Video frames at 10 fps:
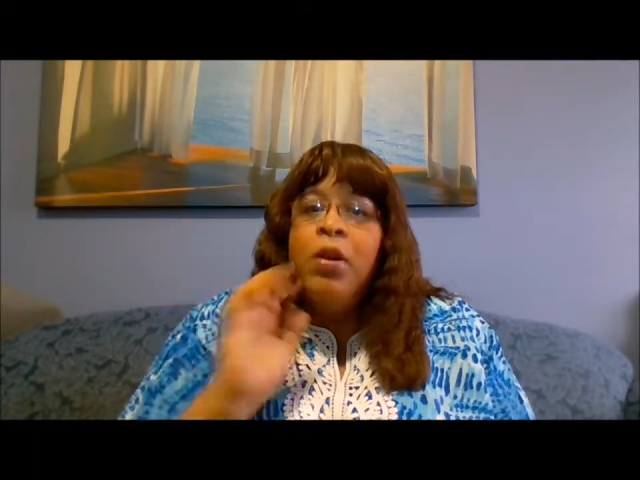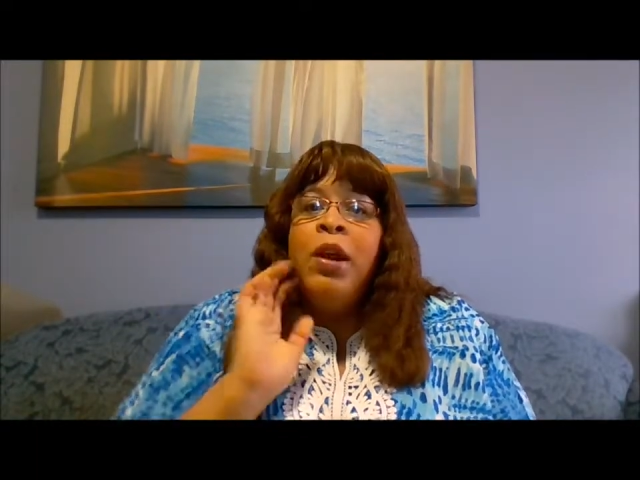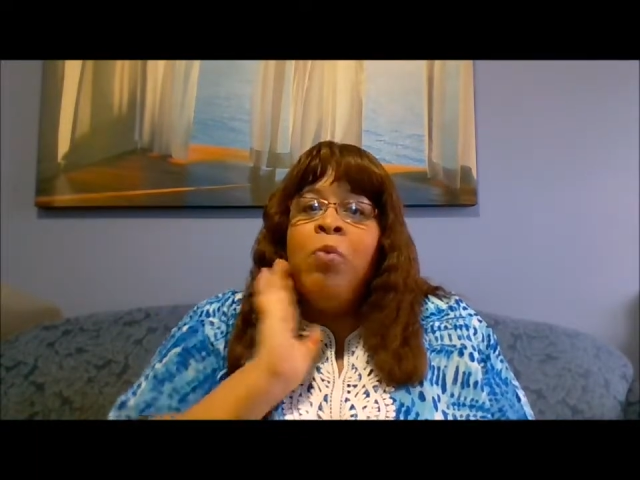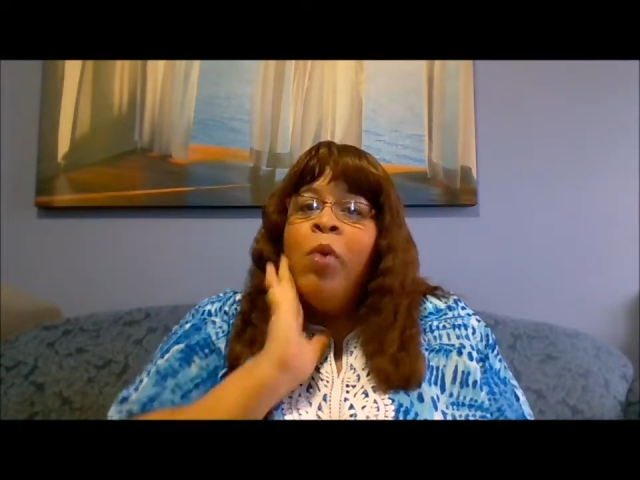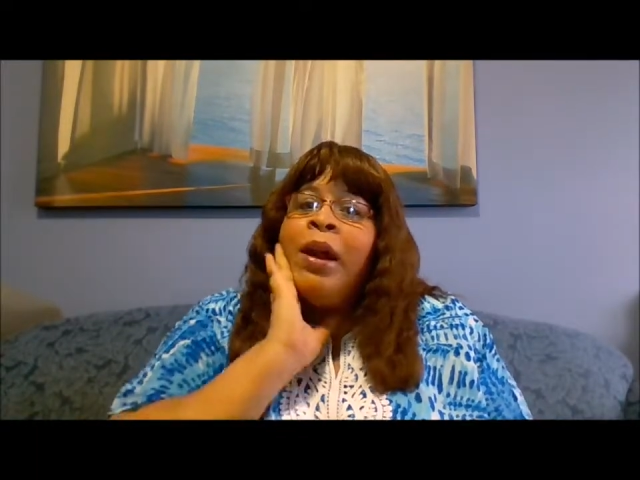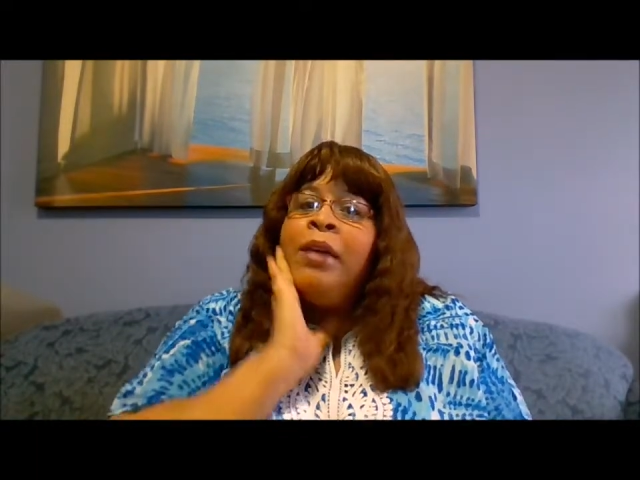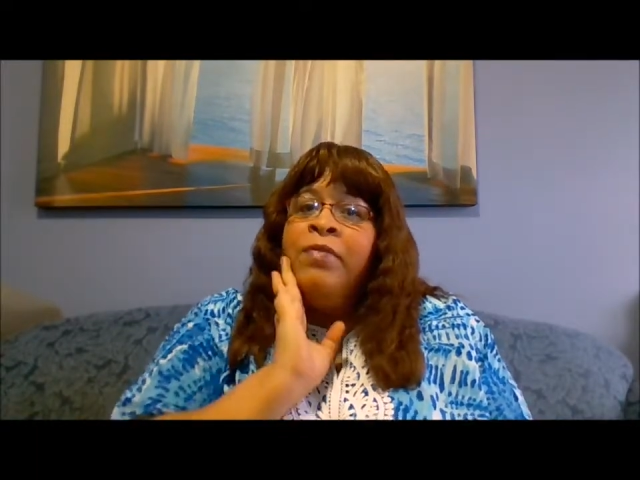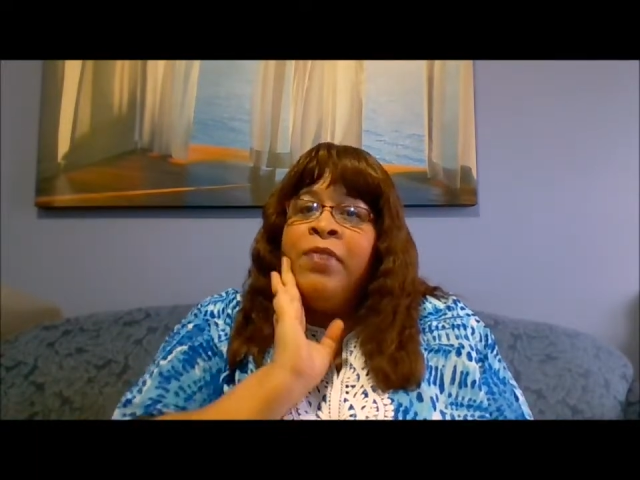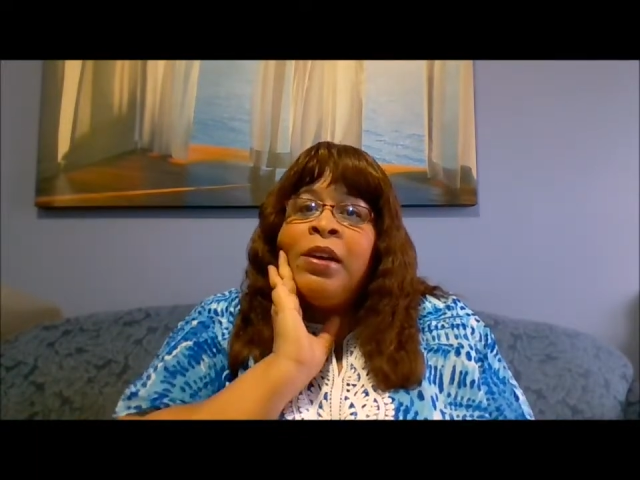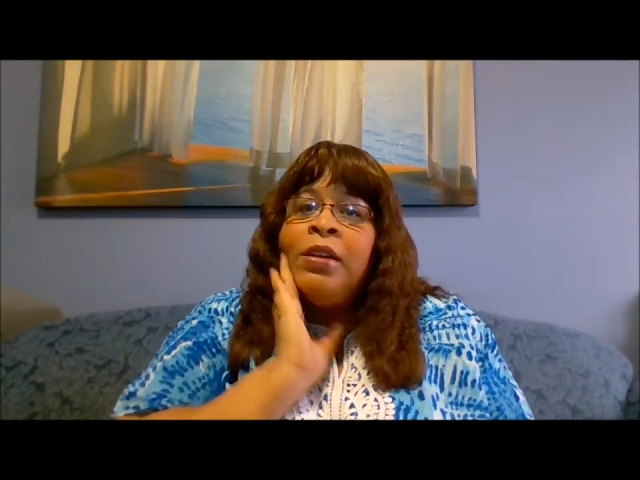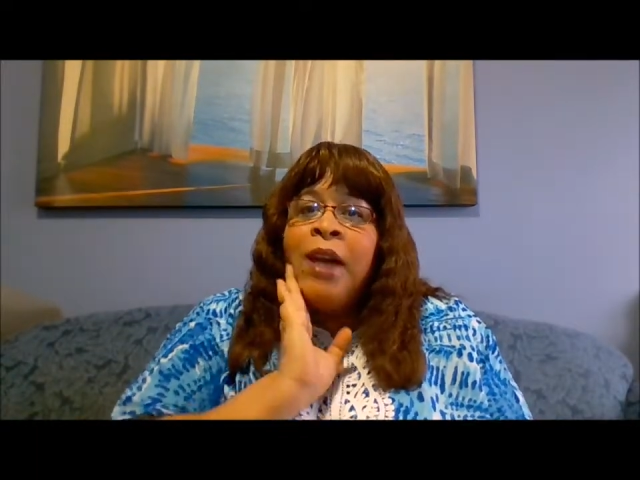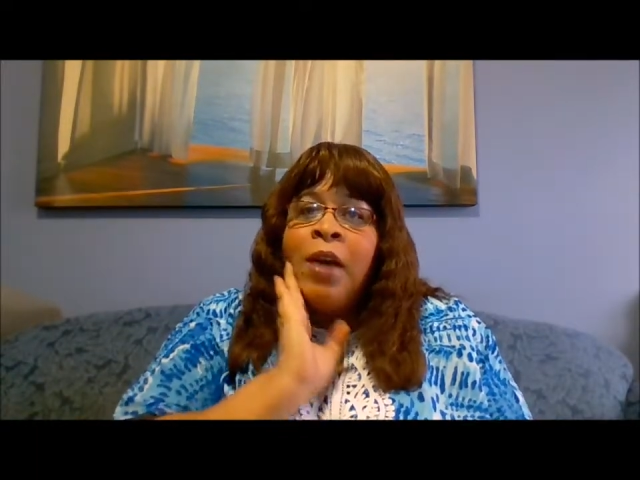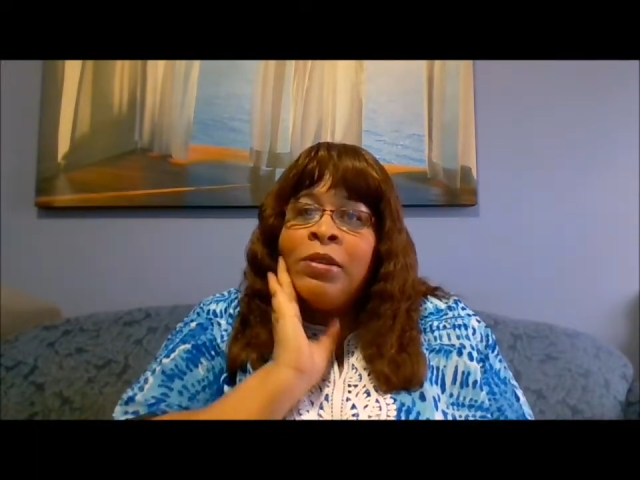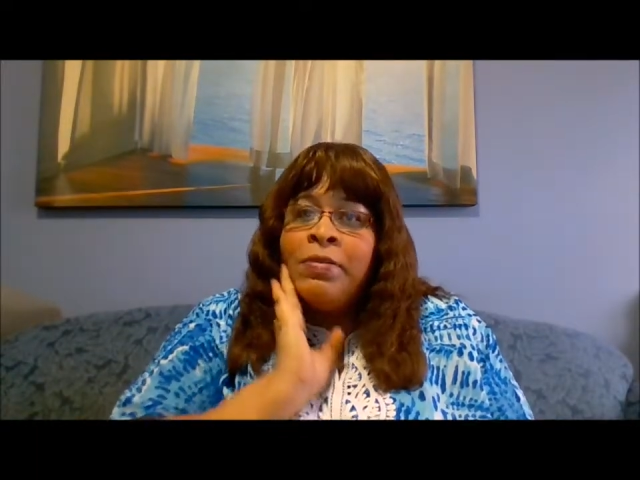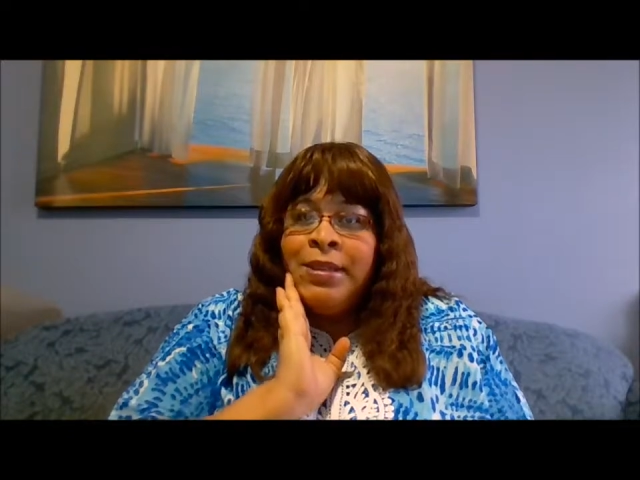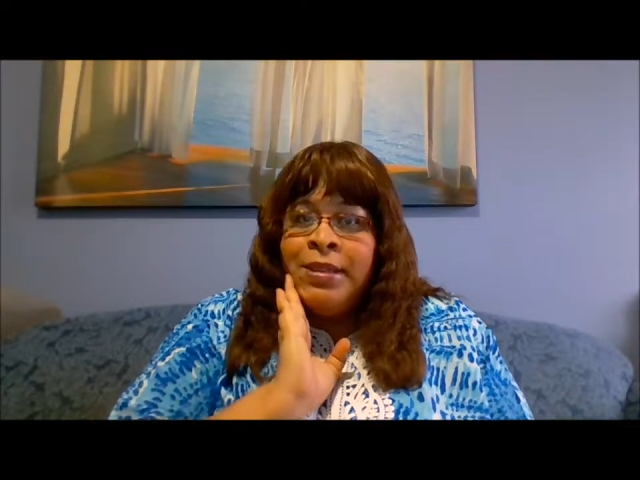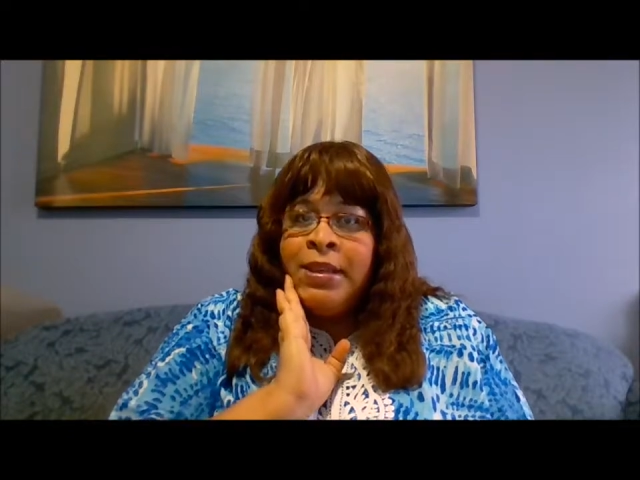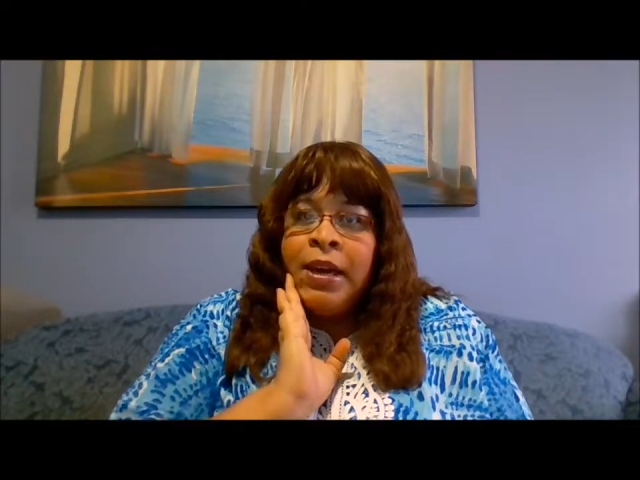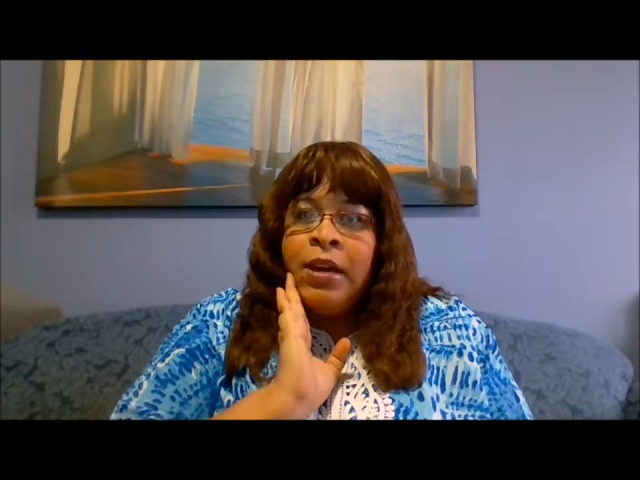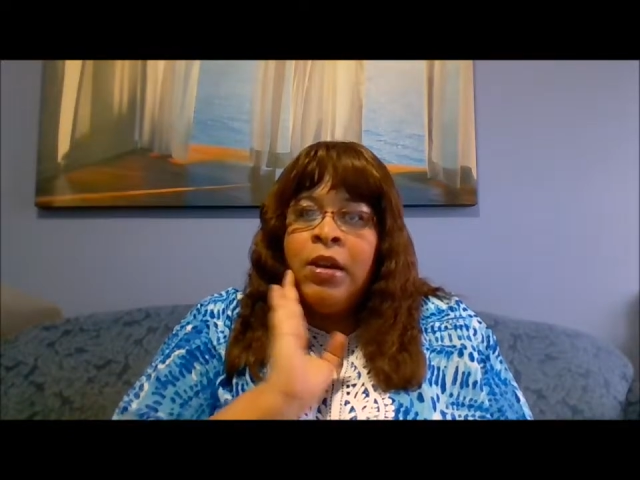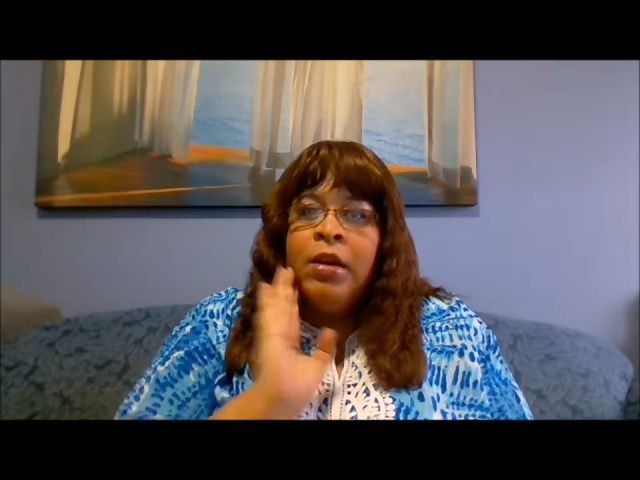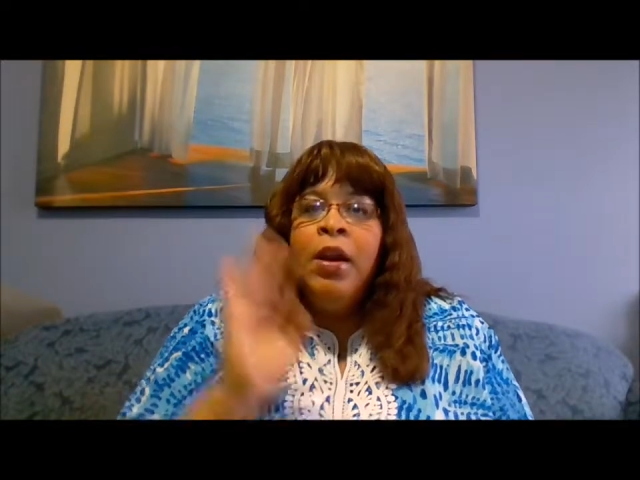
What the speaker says: And what I feel now is my skin.